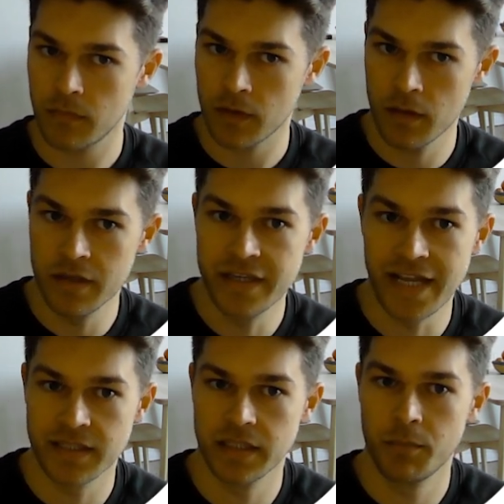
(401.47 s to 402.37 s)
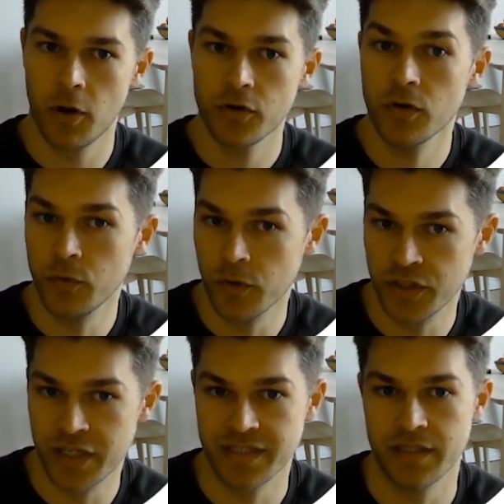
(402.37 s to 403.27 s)
The density plot to
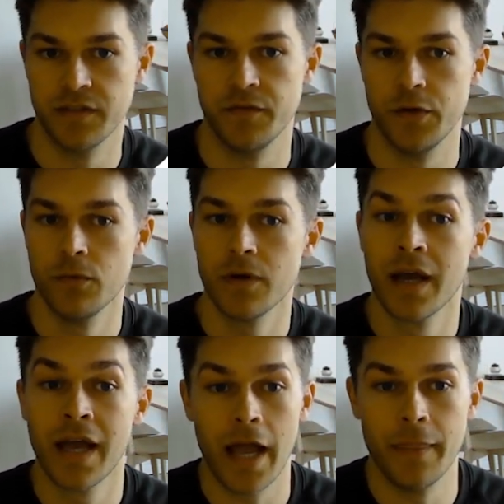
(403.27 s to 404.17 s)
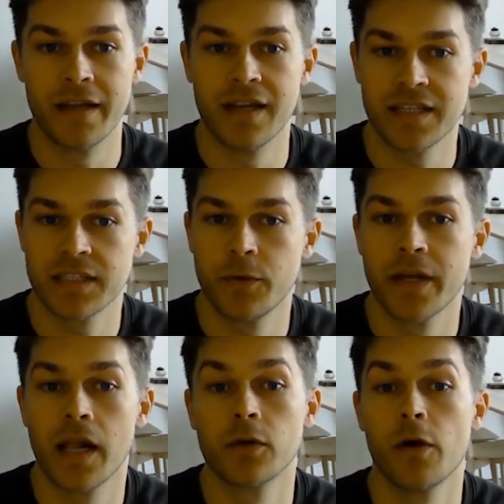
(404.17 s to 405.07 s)
adjust its view, and the clustering
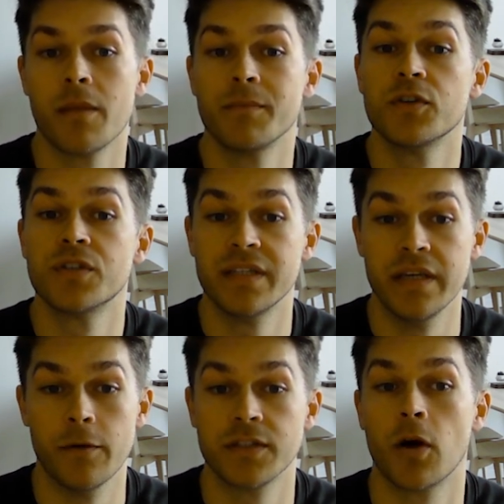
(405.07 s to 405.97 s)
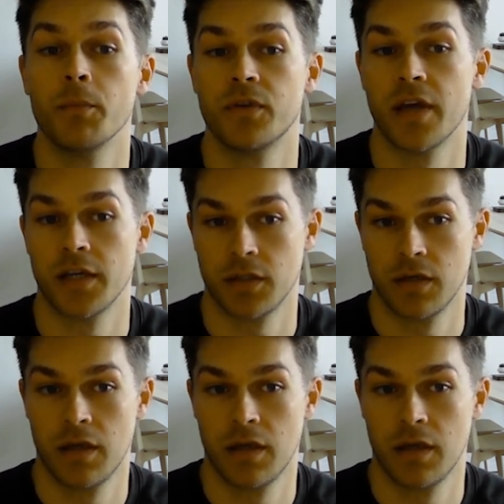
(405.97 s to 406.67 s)
algorithm to steer its computation.